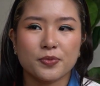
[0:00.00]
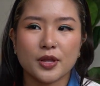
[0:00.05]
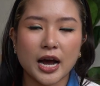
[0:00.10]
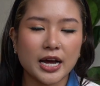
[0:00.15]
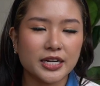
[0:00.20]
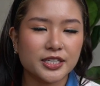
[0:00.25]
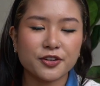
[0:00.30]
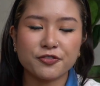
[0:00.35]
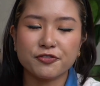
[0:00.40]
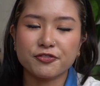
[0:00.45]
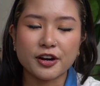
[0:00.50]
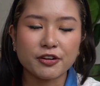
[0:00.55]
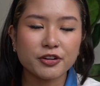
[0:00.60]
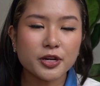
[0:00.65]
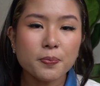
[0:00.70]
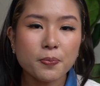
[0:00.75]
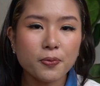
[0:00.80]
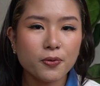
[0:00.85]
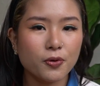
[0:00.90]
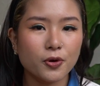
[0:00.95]
under very
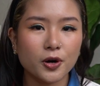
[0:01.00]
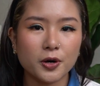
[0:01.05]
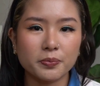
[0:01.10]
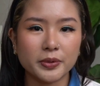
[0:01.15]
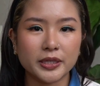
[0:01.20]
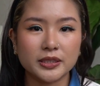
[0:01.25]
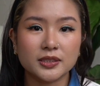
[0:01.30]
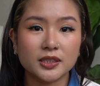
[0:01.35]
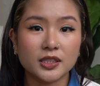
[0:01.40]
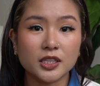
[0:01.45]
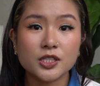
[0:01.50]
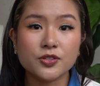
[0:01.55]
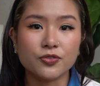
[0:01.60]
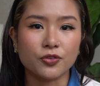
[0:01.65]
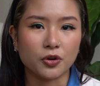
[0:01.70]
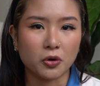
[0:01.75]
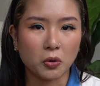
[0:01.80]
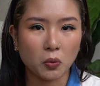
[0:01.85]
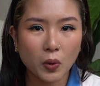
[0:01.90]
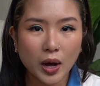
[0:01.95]
poor maintenance
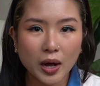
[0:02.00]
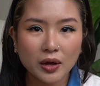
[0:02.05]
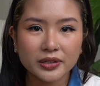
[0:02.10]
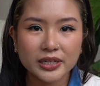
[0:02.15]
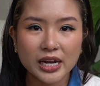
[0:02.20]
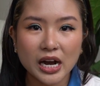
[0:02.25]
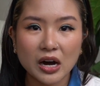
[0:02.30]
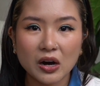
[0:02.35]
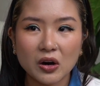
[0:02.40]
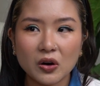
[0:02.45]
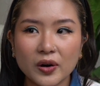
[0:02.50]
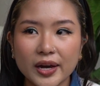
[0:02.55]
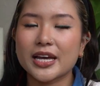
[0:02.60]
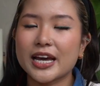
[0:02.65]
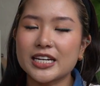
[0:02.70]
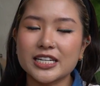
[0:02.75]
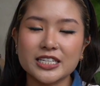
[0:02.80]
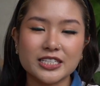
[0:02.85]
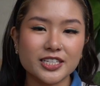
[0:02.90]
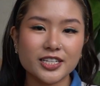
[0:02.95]
for a while now,
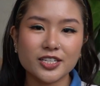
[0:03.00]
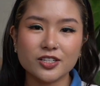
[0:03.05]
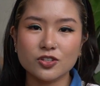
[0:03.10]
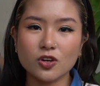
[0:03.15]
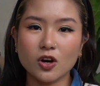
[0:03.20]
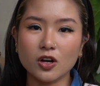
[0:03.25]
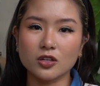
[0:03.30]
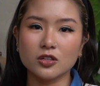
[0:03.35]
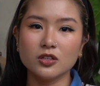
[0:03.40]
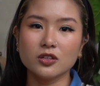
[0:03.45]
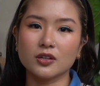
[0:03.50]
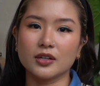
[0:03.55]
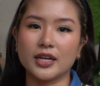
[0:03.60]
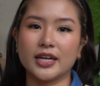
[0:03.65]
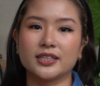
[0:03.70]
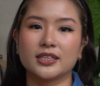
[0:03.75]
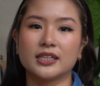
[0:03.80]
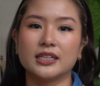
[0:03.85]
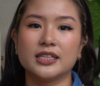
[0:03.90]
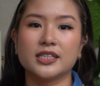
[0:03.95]
and it did not look
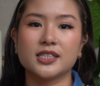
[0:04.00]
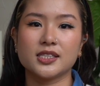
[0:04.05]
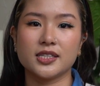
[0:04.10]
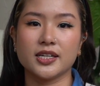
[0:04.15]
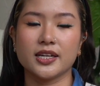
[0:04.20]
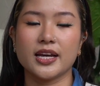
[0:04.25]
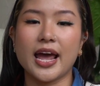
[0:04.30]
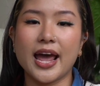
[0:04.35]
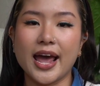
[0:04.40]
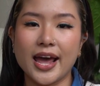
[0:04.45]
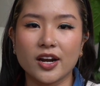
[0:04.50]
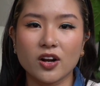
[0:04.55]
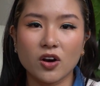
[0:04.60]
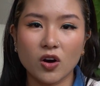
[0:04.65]
like the listing at